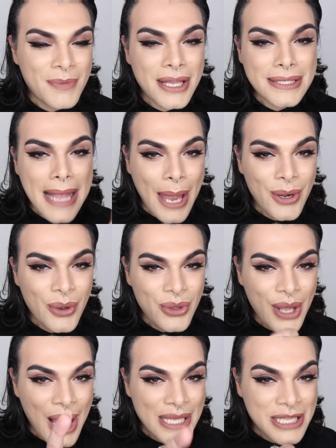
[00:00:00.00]
because I know
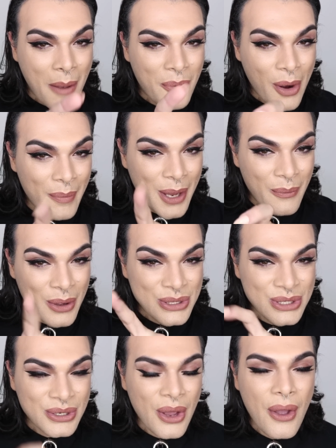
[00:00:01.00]
you guys probably
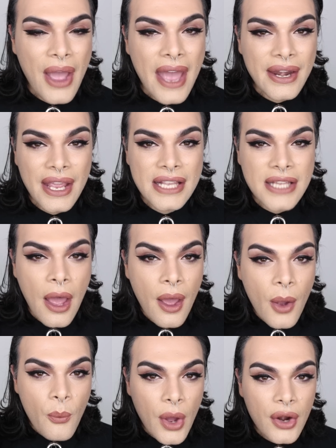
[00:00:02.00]
want to know, and is
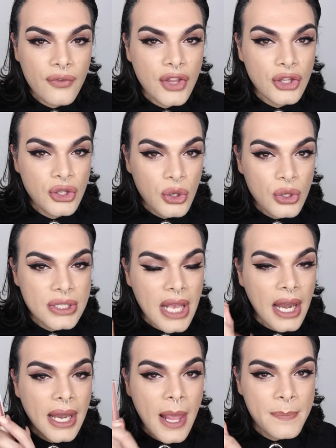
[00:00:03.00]
one of the
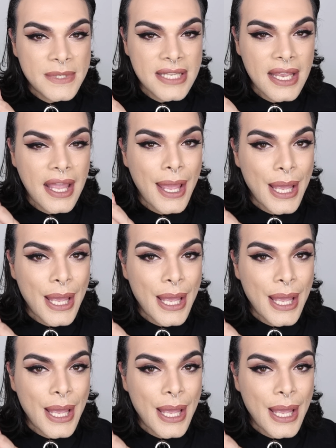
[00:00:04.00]
nude lipstick.